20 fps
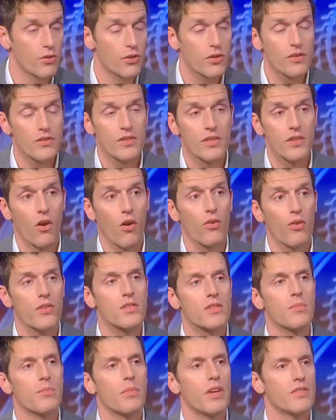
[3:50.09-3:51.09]
So you can see all
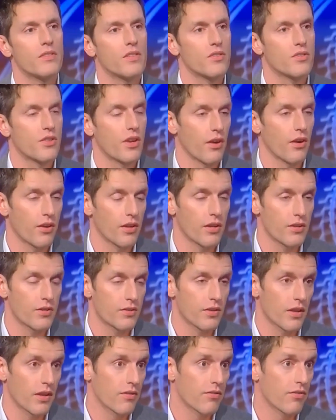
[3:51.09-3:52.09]
these amazing
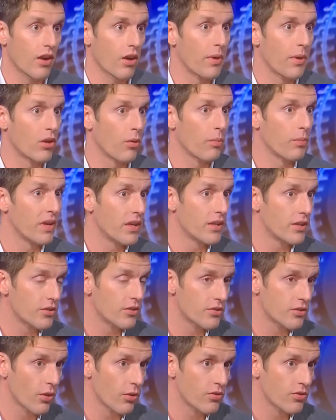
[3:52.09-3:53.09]
charities like Environmental
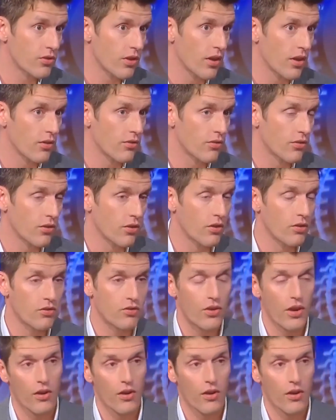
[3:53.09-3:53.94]
Media Association,